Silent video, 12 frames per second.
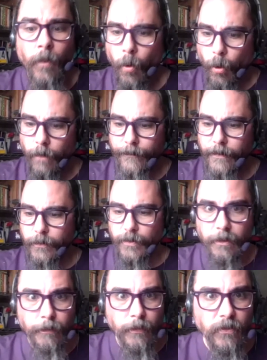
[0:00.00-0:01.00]
Orpheus was
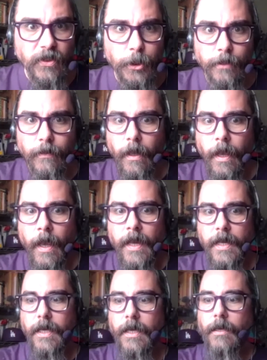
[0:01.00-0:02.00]
a musician.
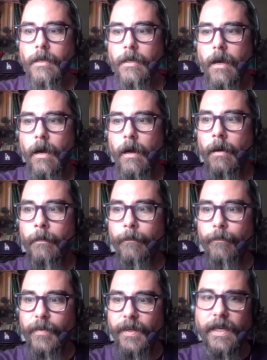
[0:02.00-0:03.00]
He
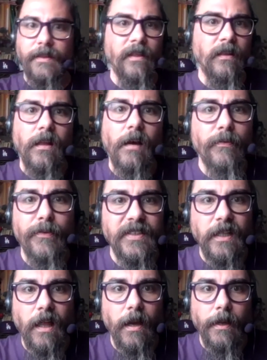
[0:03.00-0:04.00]
had the love of his
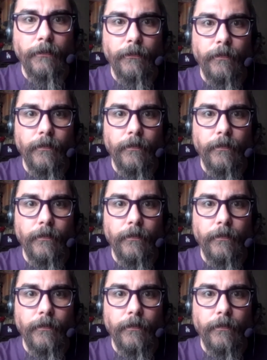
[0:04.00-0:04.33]
life.